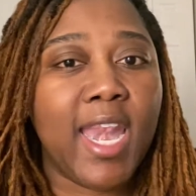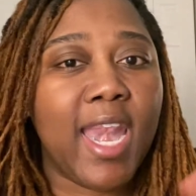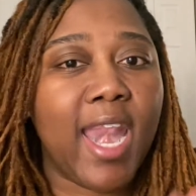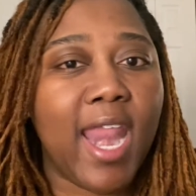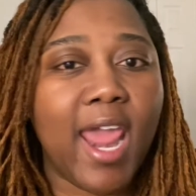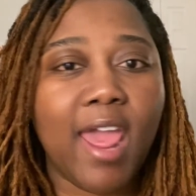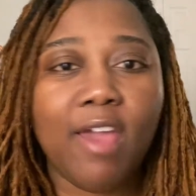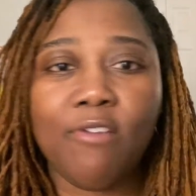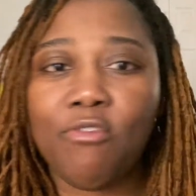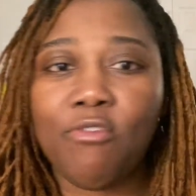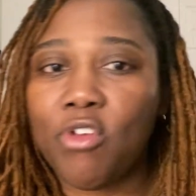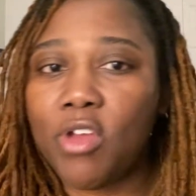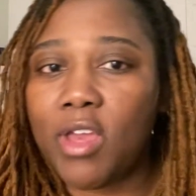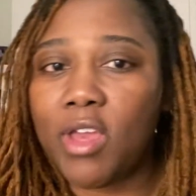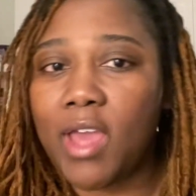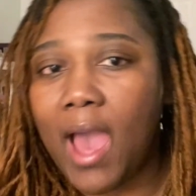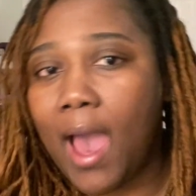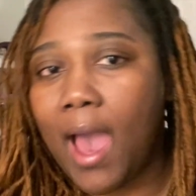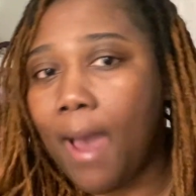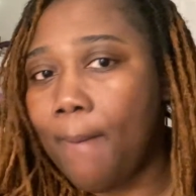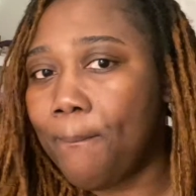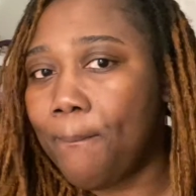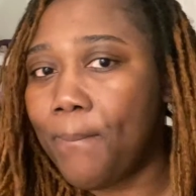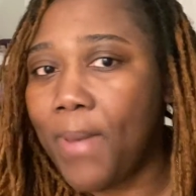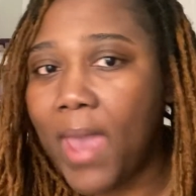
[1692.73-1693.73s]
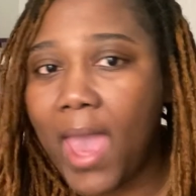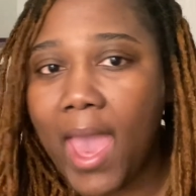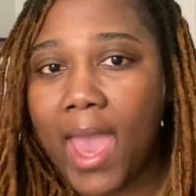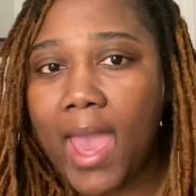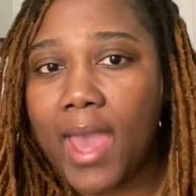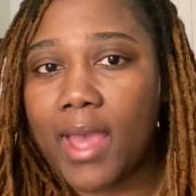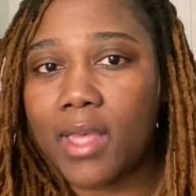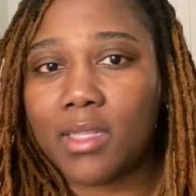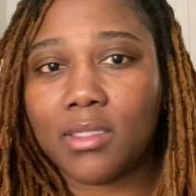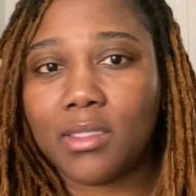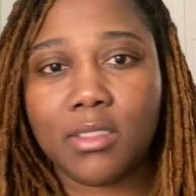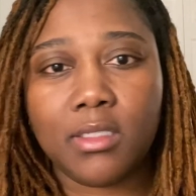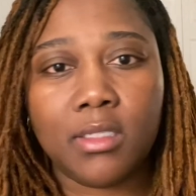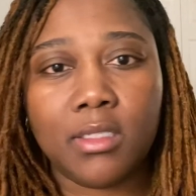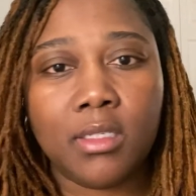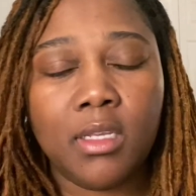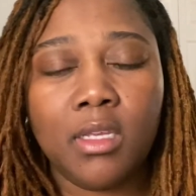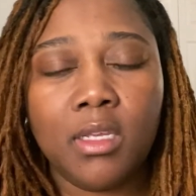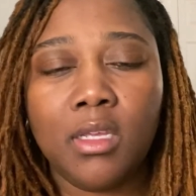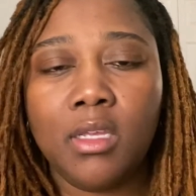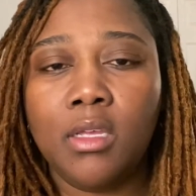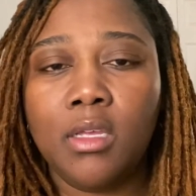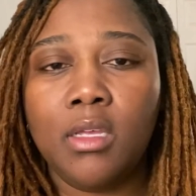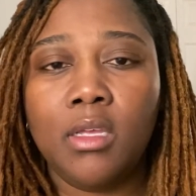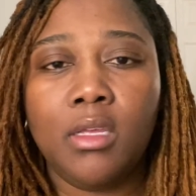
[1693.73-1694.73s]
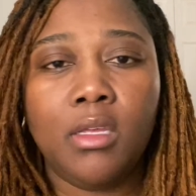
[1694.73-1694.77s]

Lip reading: I never got past